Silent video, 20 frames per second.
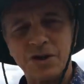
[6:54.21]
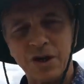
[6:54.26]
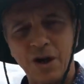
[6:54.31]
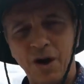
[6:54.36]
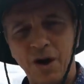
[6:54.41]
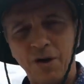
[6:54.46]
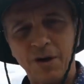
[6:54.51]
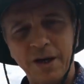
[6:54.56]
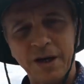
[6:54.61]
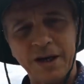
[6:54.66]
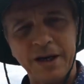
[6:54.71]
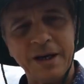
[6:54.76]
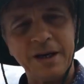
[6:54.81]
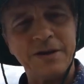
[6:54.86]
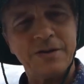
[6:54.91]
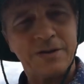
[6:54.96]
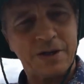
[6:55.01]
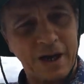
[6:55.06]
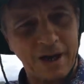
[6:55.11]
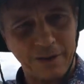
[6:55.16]
slowly
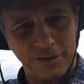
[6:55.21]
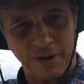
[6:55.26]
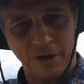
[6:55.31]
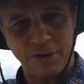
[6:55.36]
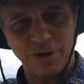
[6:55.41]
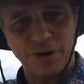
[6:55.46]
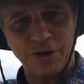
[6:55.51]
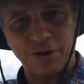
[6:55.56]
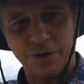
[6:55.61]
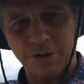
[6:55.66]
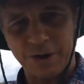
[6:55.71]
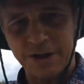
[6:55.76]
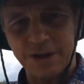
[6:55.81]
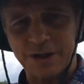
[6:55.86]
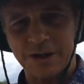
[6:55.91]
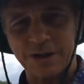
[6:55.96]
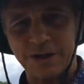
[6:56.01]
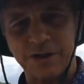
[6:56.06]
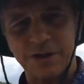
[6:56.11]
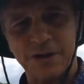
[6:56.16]
ease out those
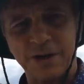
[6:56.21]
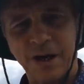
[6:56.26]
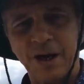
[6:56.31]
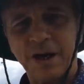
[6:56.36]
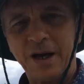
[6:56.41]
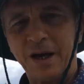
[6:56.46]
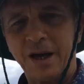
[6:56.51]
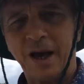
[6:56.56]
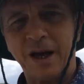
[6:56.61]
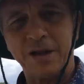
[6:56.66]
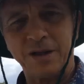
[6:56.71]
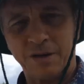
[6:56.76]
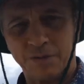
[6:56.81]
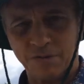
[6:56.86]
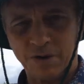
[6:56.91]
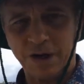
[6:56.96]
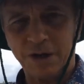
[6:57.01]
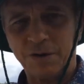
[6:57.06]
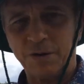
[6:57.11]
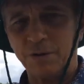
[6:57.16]
creases and the
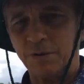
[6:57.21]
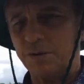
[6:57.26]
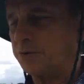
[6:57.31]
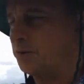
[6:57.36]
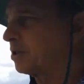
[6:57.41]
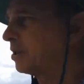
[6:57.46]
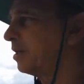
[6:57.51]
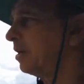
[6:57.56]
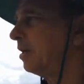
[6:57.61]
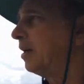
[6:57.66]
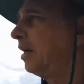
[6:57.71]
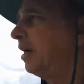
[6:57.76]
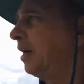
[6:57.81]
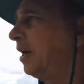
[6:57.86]
wrinkles.